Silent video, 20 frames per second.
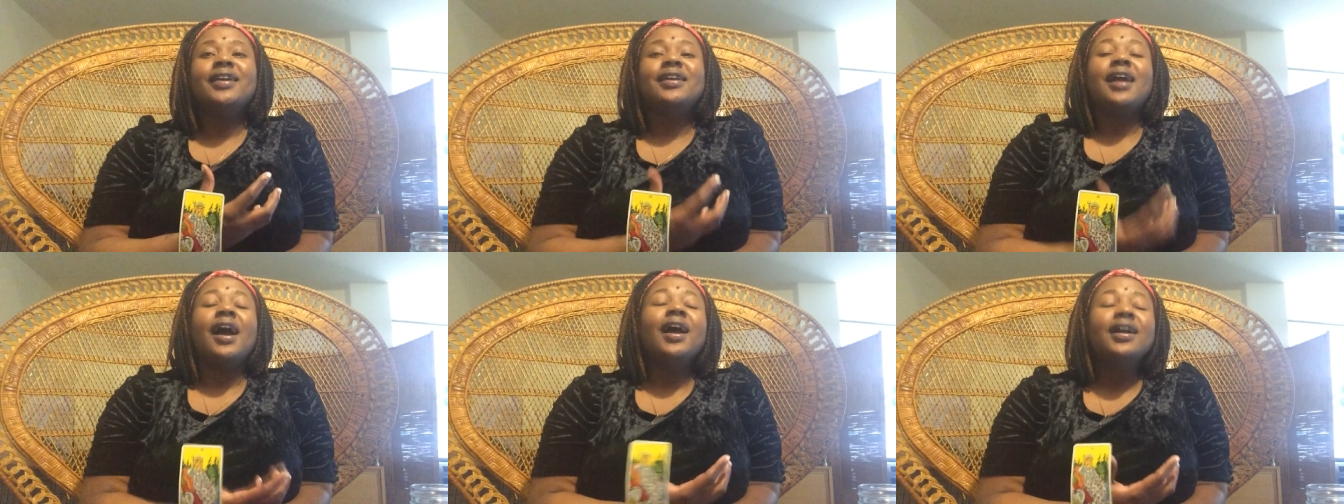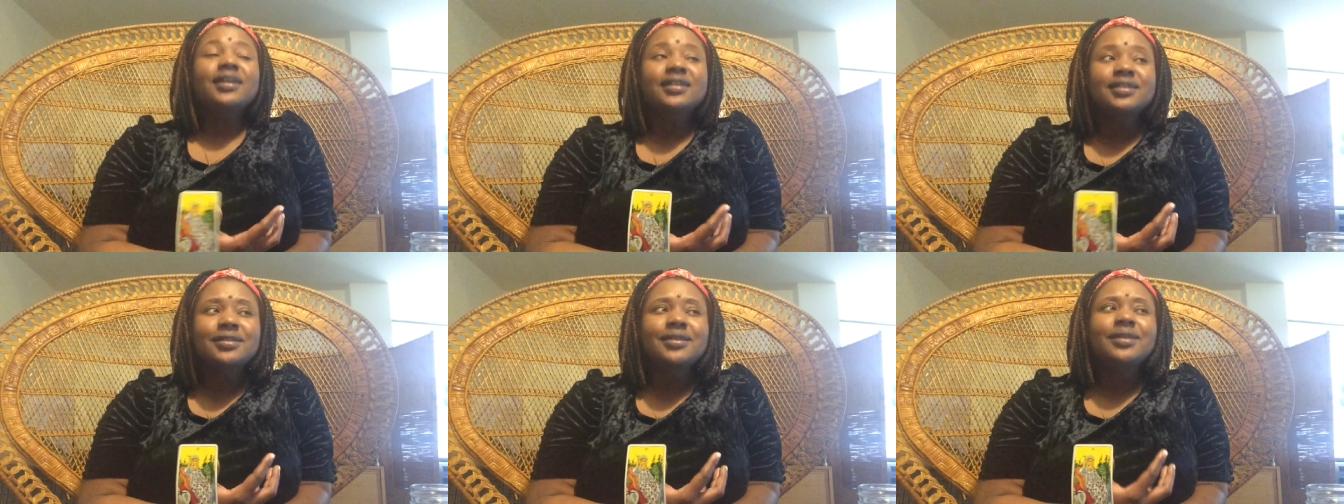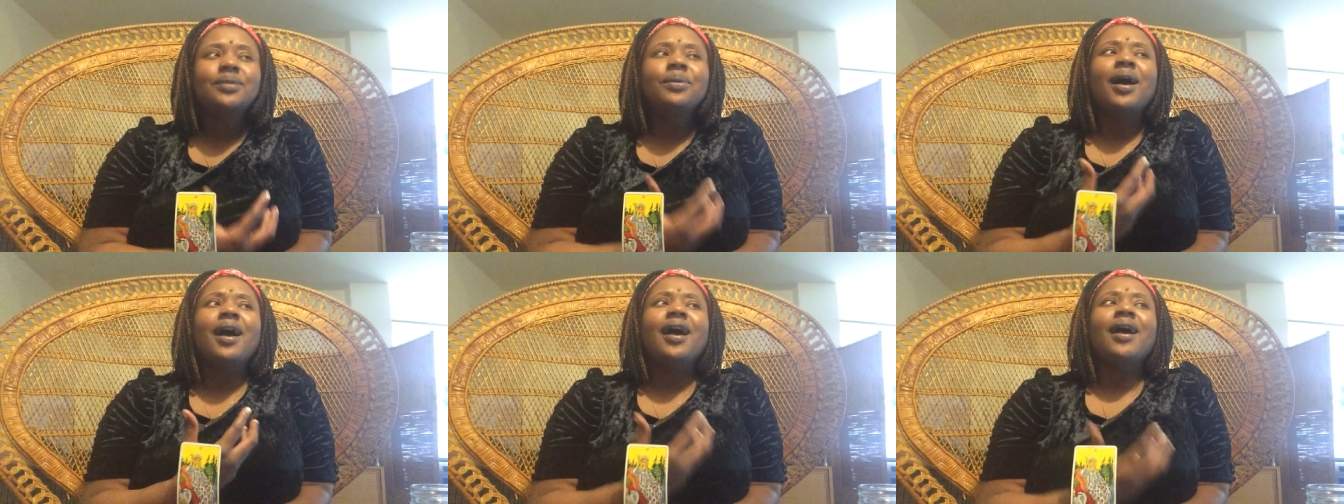And
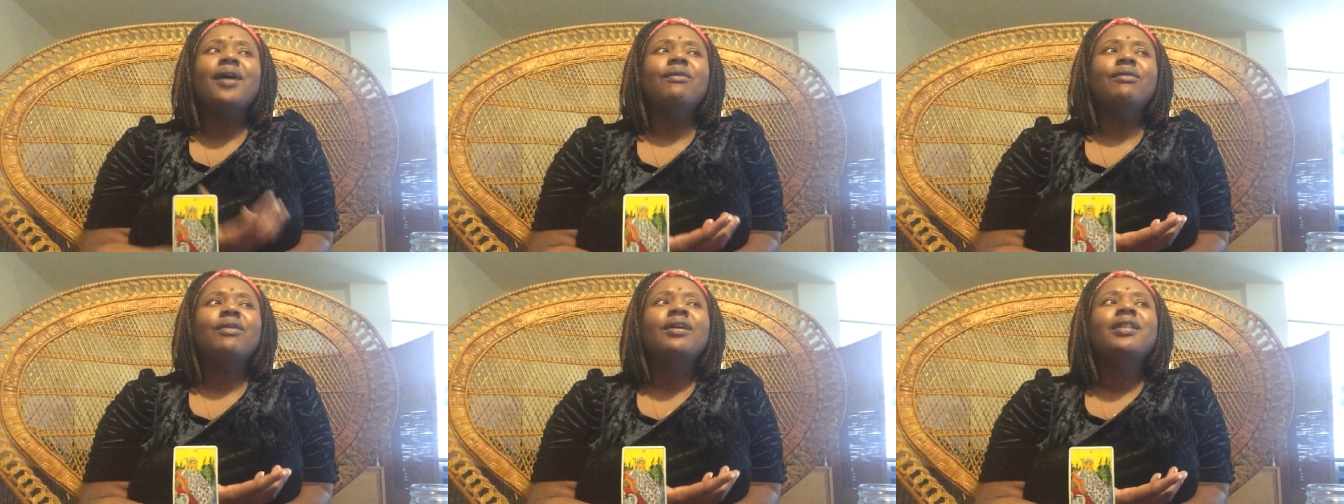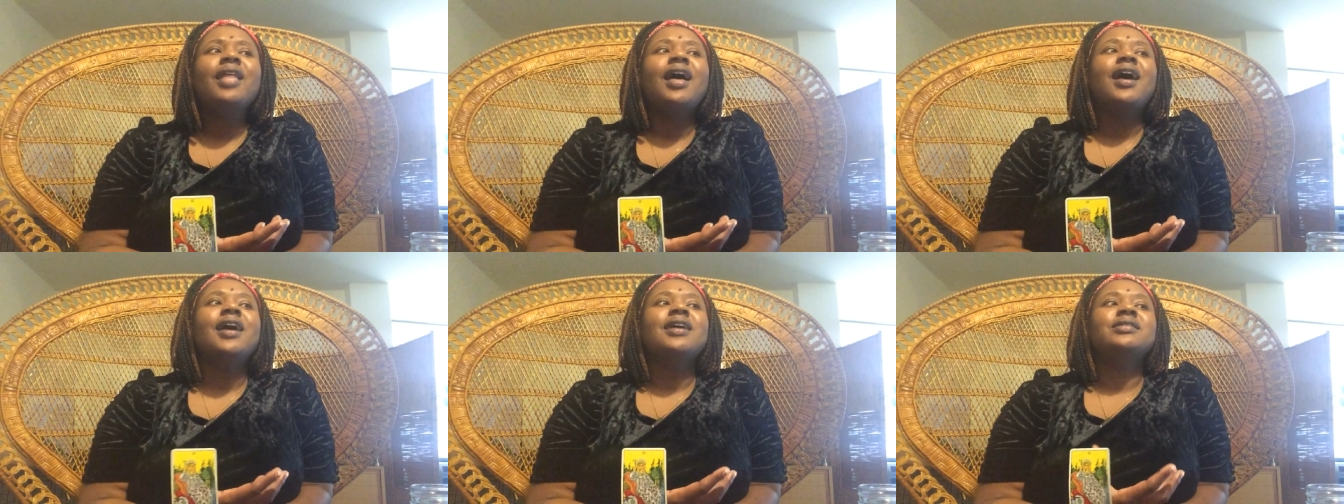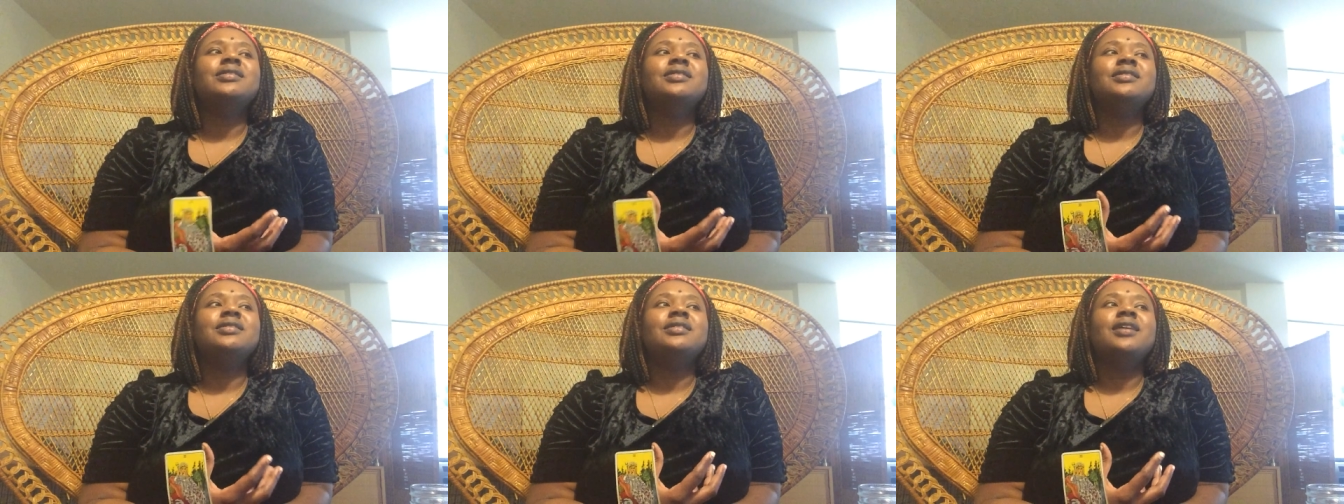honestly, what I
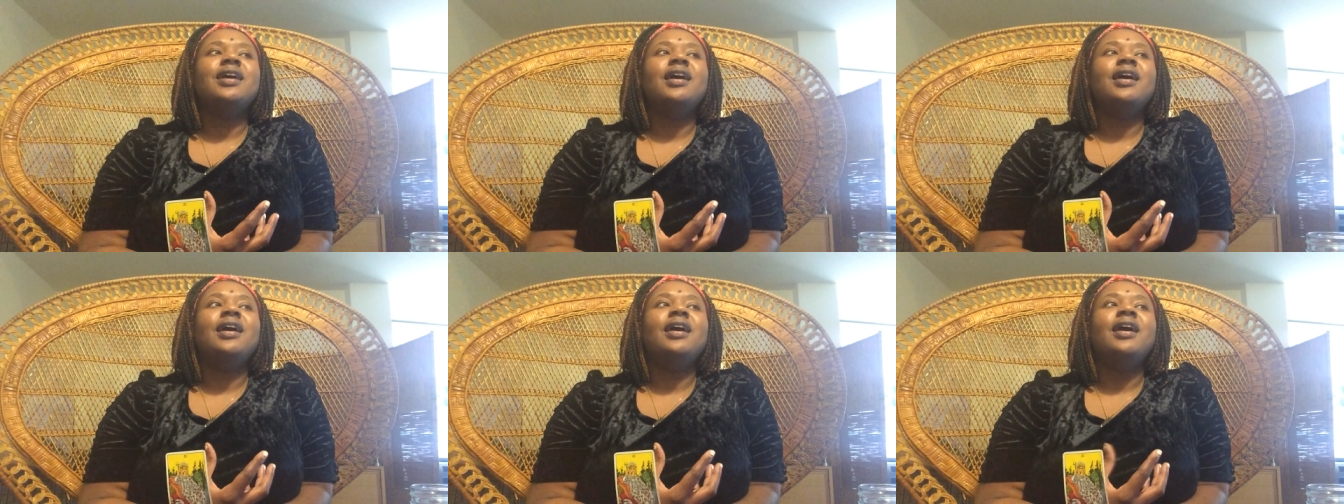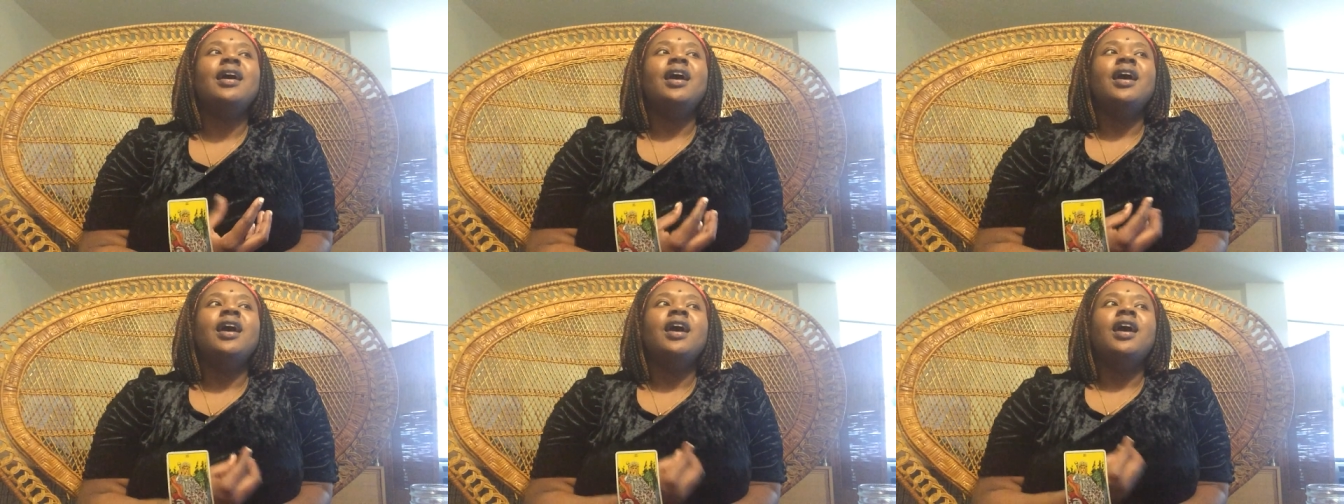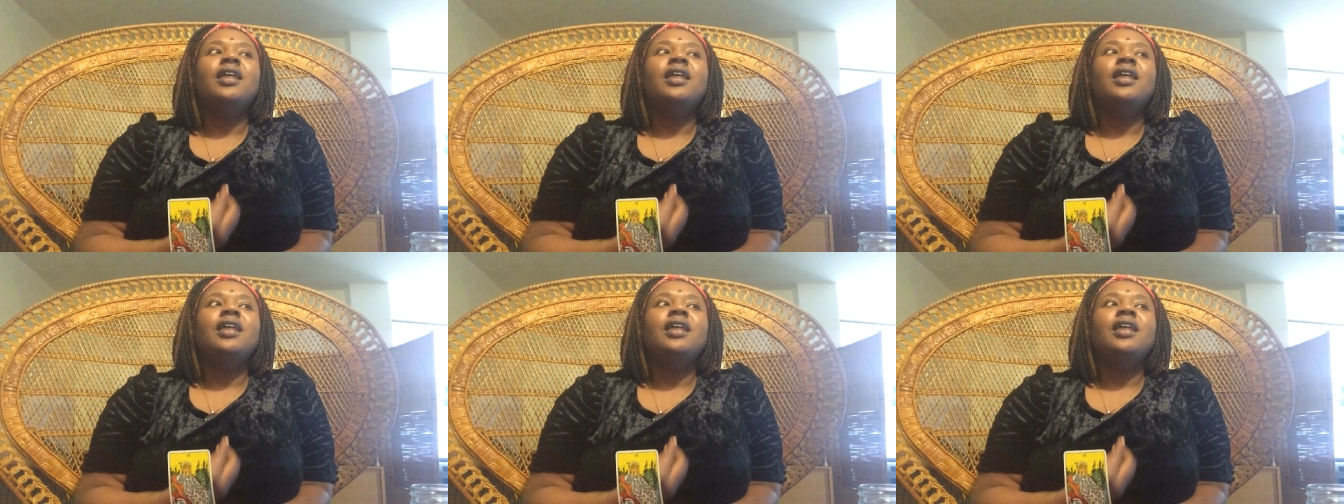realize is that